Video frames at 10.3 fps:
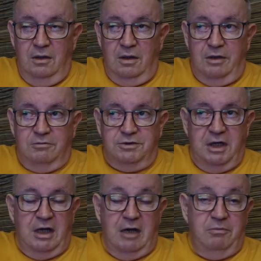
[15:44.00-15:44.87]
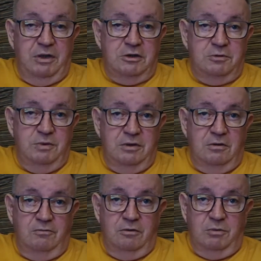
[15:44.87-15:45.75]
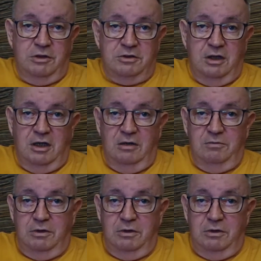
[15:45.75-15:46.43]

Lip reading: It don't sound like much, but over a month's time,